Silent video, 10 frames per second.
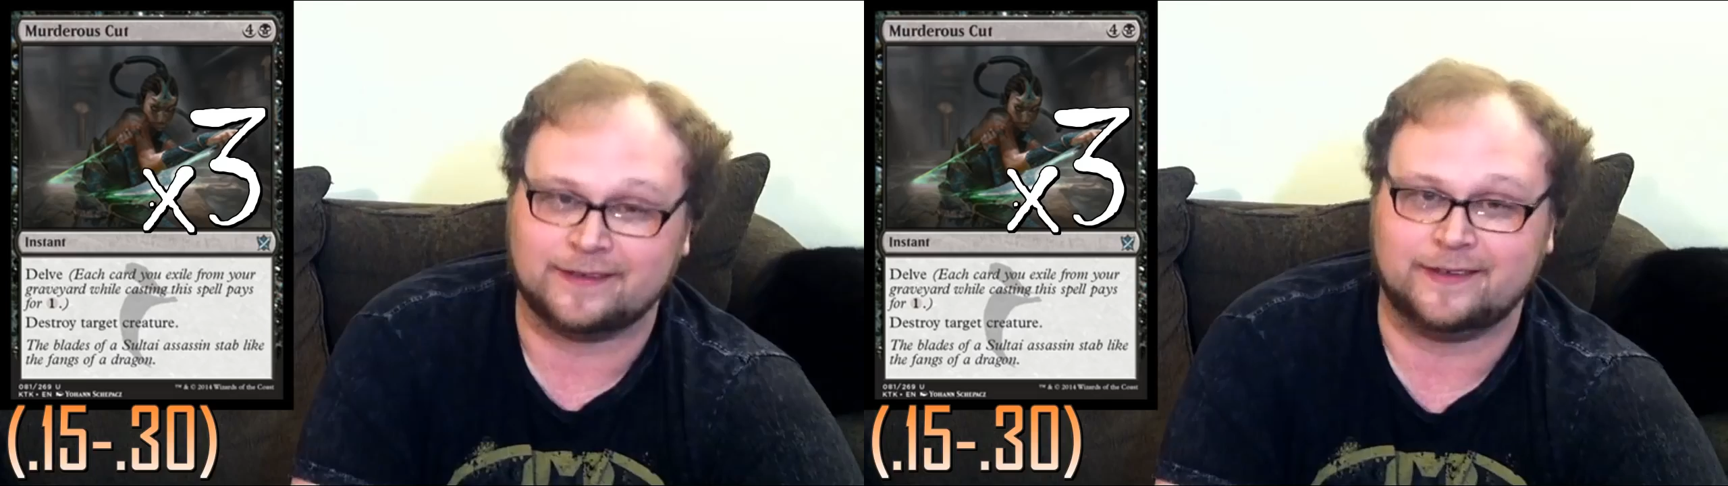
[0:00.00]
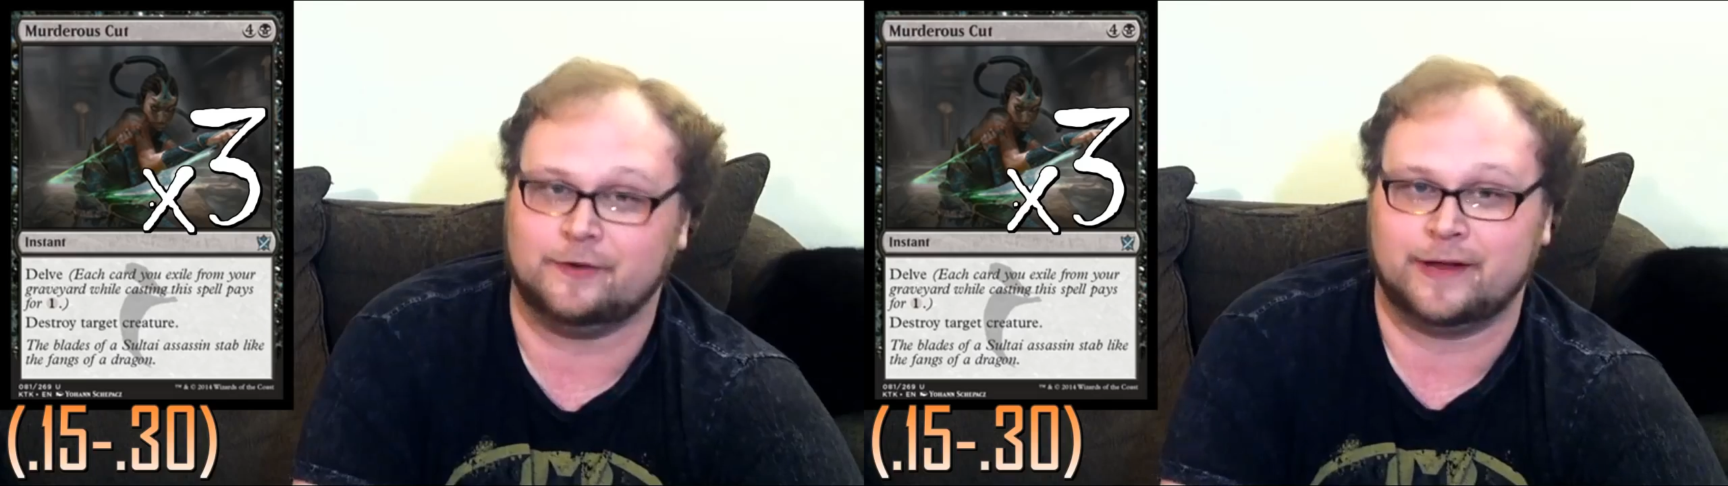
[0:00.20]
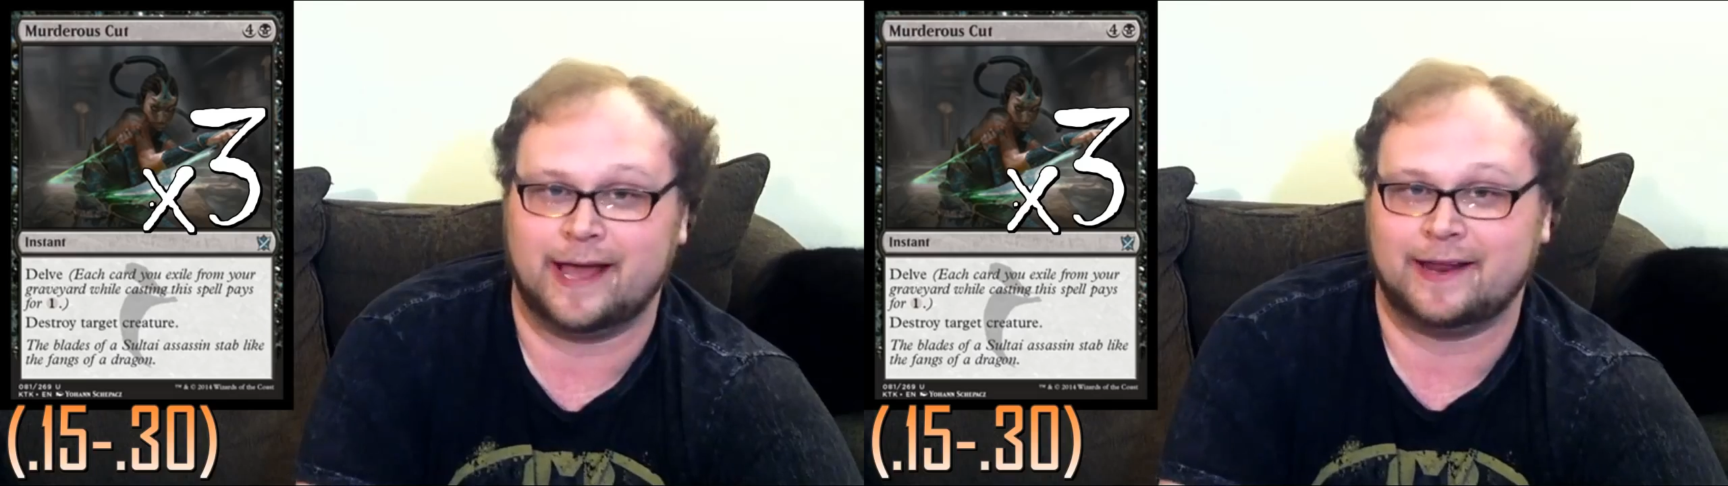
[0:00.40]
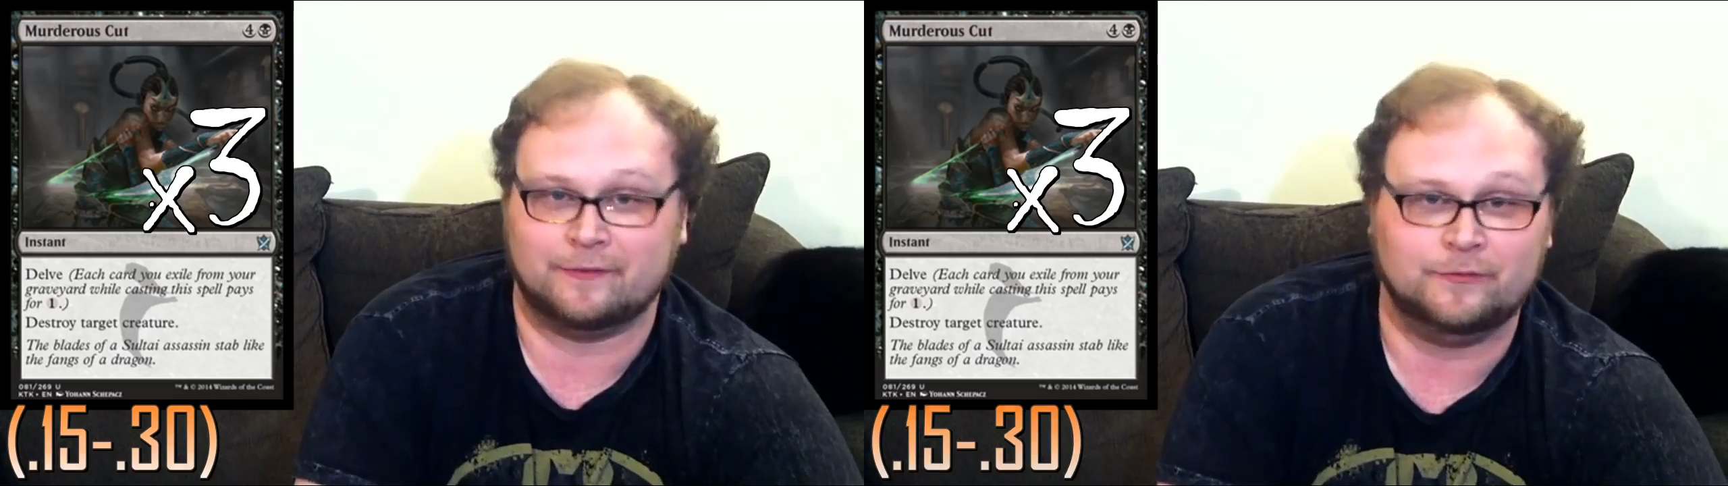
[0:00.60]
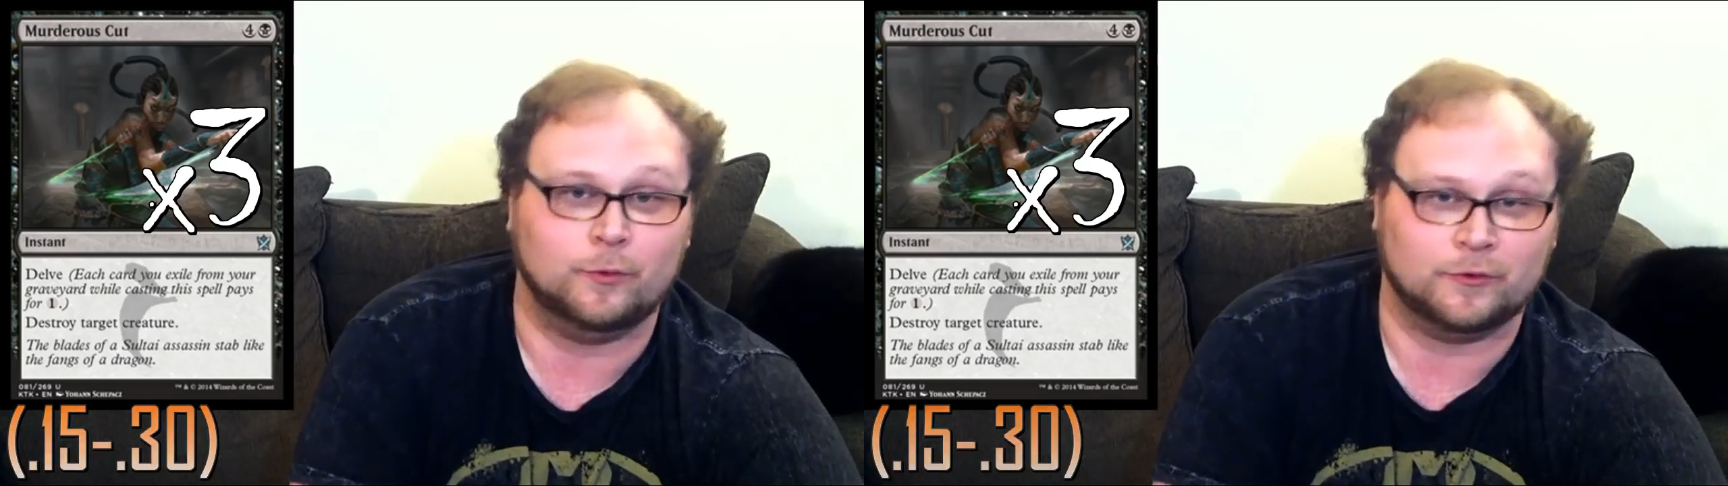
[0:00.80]
considering
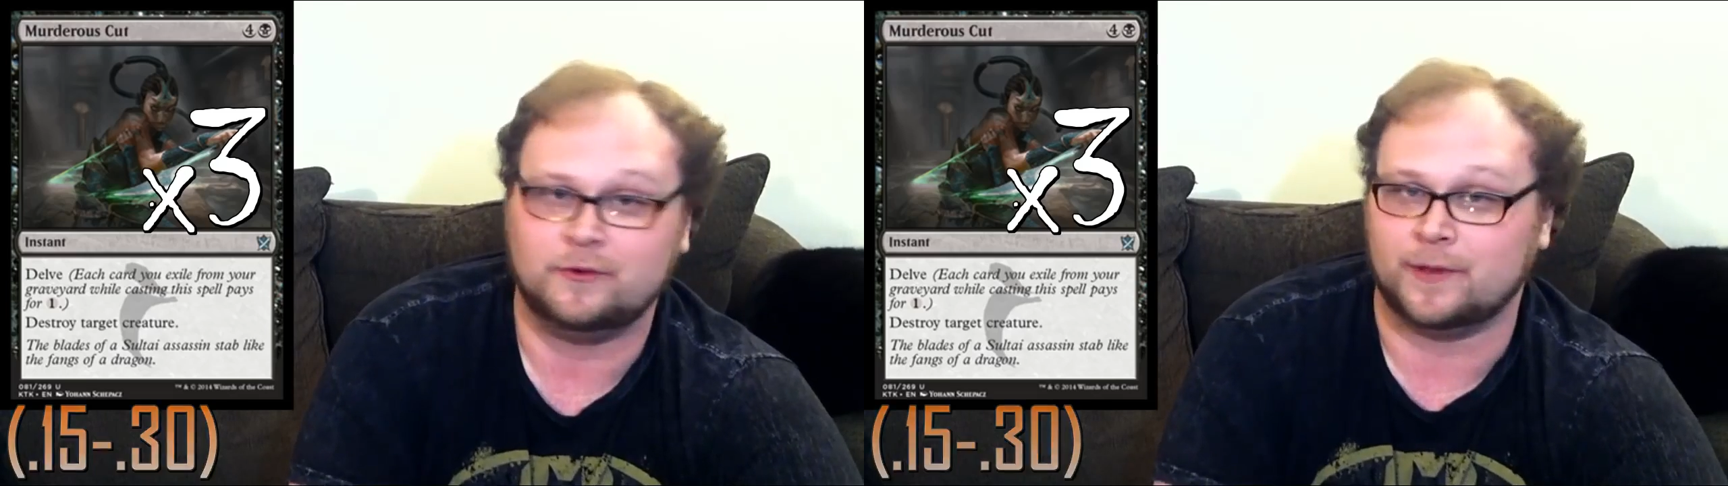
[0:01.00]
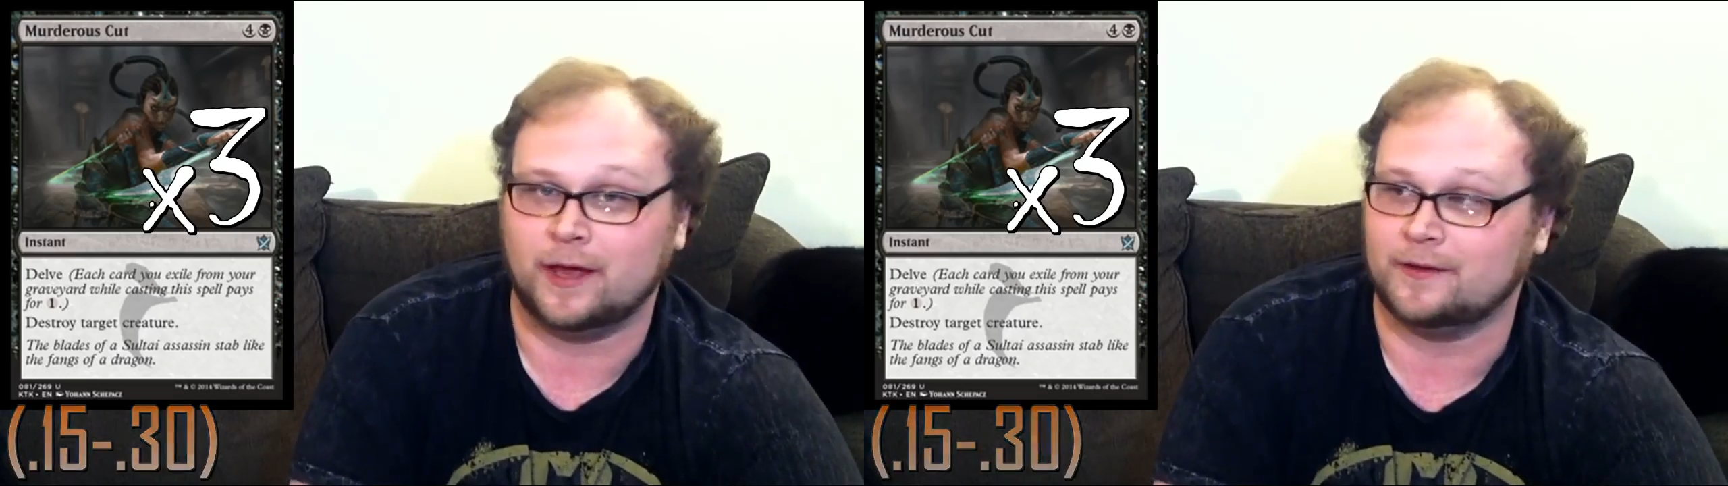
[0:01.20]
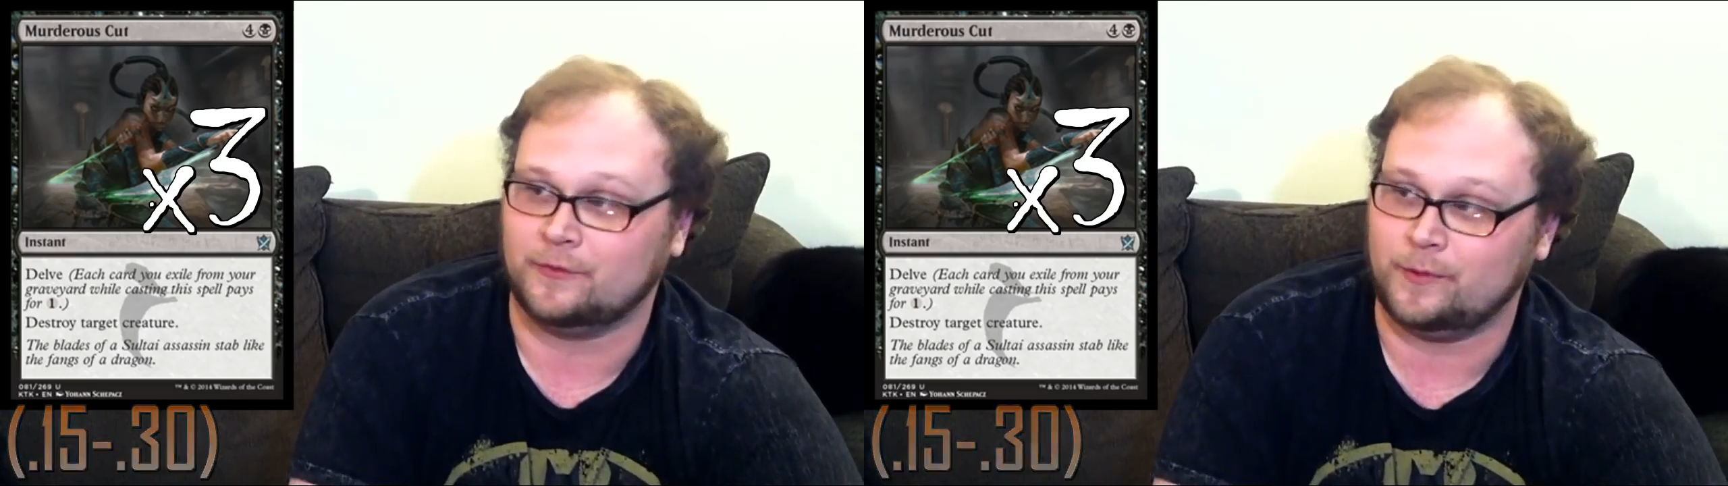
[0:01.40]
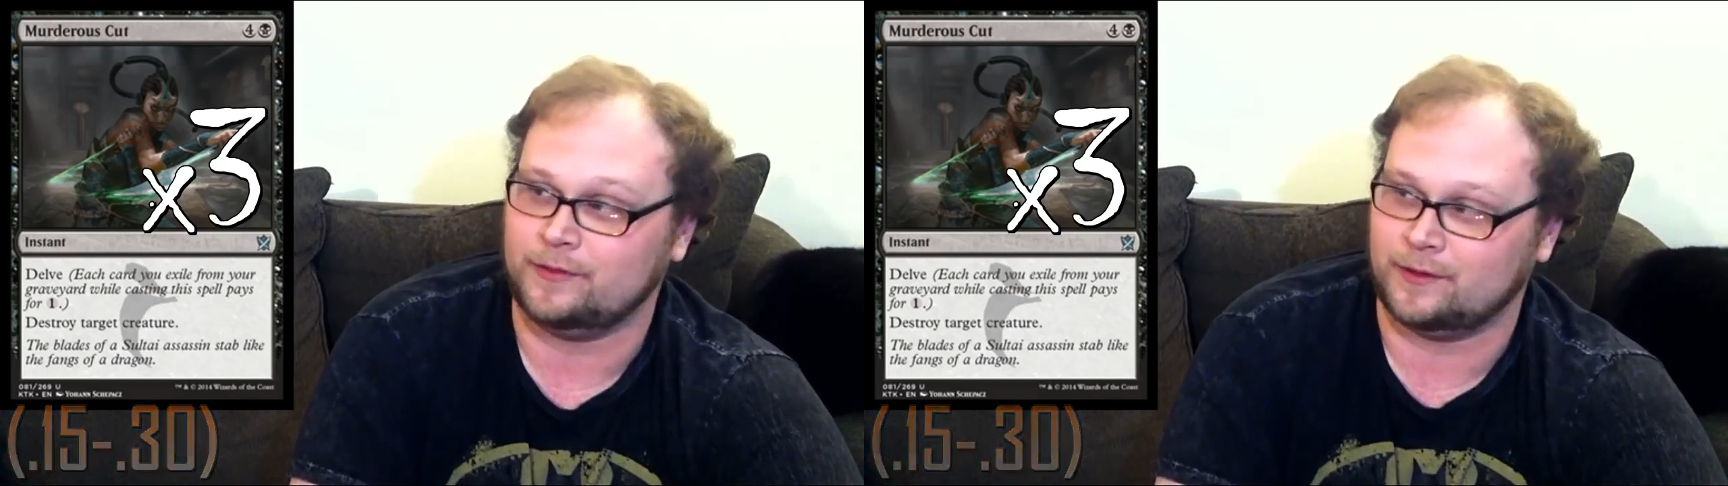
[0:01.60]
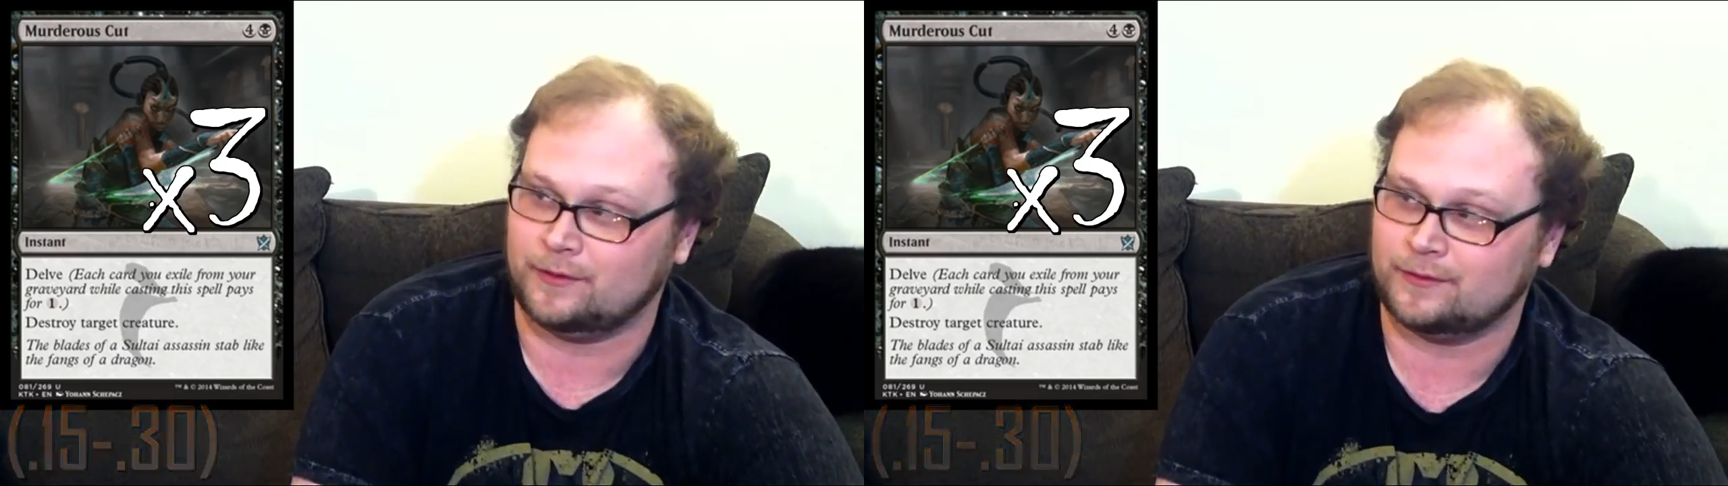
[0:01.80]
adding a 4th, to be honest with